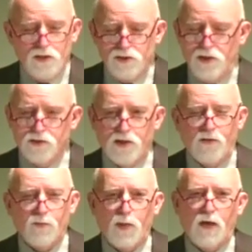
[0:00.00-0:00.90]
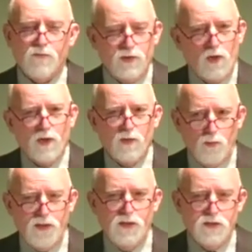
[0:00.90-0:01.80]
She doesn't have a power of attorney.
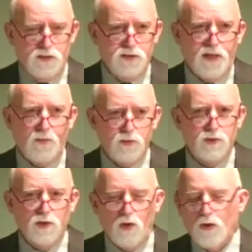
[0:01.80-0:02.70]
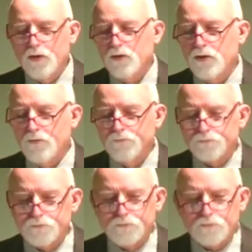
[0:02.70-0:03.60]
We need to establish a guardianship.
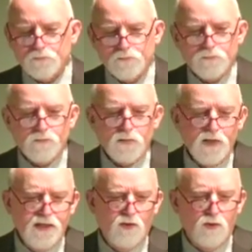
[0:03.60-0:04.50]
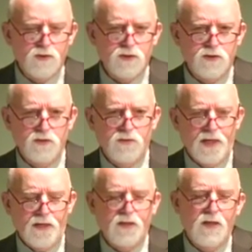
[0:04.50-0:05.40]
In order to do
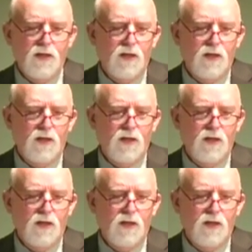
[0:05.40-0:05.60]
that,